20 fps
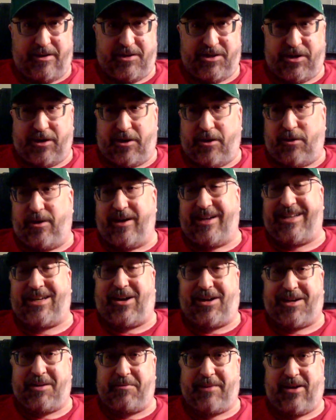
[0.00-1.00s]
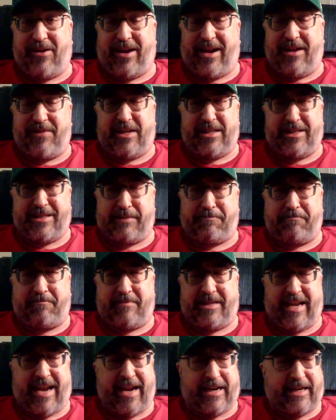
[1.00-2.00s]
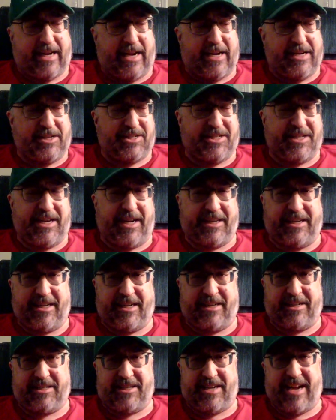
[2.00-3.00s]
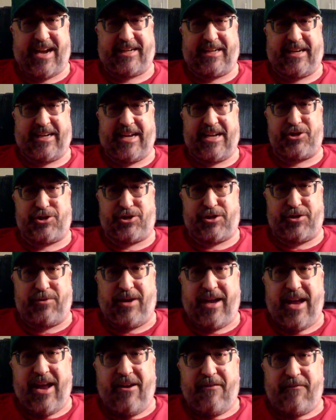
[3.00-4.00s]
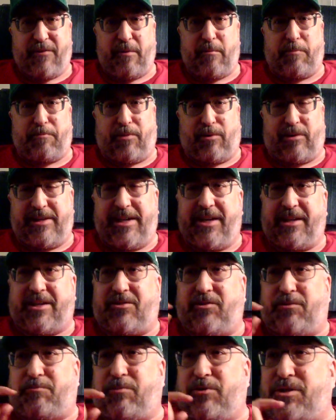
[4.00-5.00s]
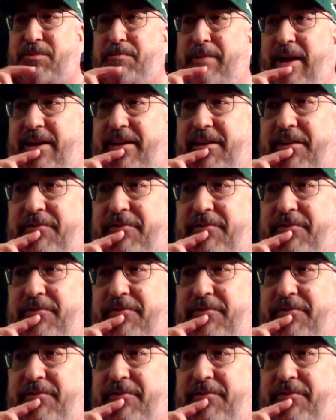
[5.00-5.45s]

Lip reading: So talk about having the deck kind of stacked against you from a political perspective.